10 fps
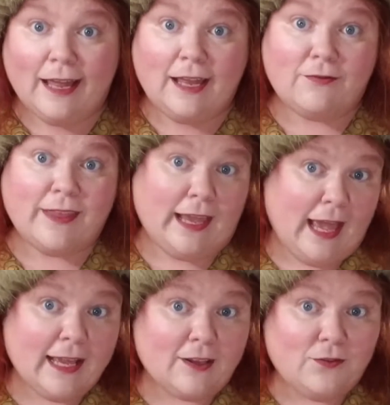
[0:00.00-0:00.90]
If the
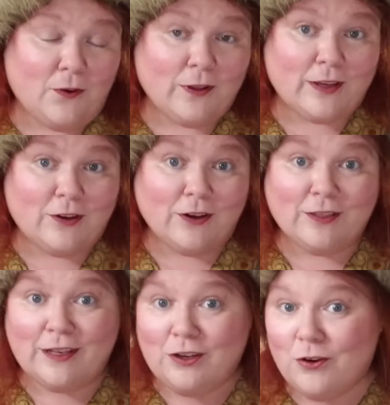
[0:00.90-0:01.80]
egg is fully
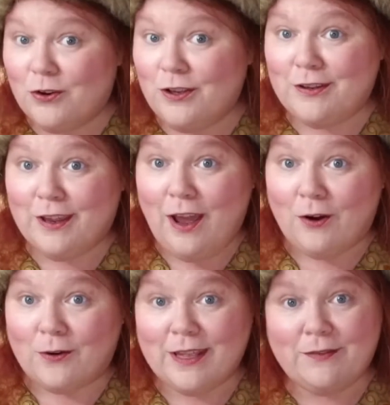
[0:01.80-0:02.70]
cooked, then you're good to
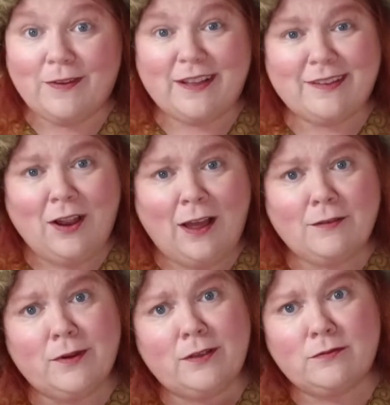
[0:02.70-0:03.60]
go. If it's
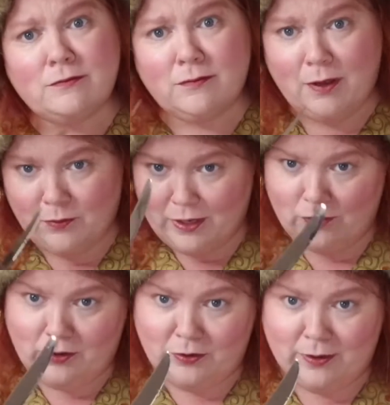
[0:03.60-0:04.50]
not, well, we'll
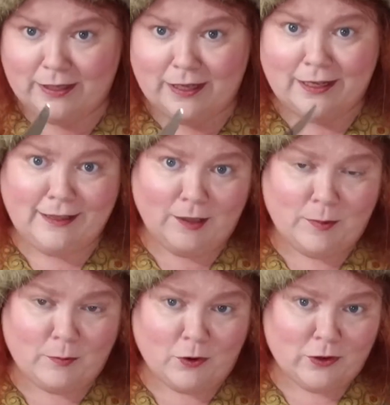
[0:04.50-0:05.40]
go do a little
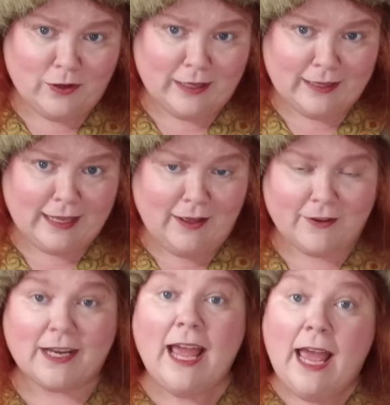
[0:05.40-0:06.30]
bit more cooking in the oven.